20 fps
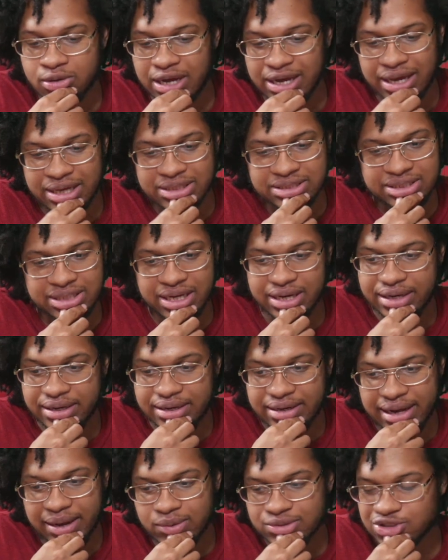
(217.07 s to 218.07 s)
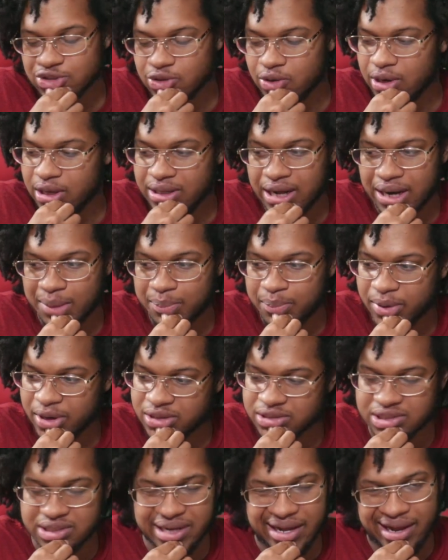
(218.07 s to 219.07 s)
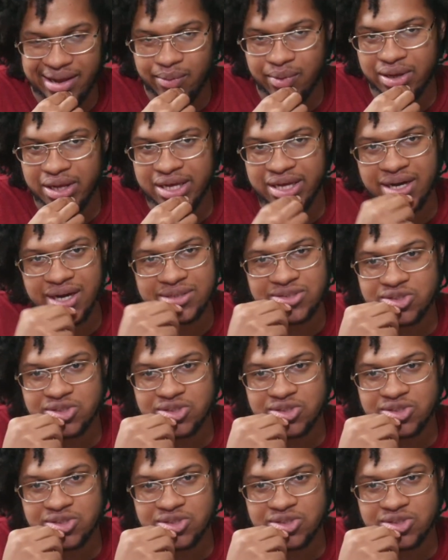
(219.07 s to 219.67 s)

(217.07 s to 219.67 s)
like I said, they were showing a lot of personality with Leon,